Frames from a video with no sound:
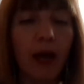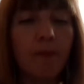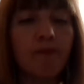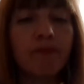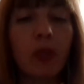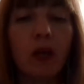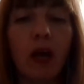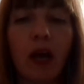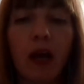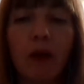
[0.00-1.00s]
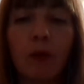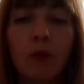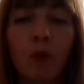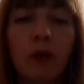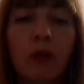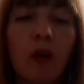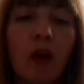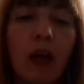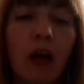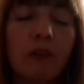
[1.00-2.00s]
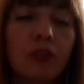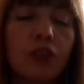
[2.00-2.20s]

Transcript: The one that I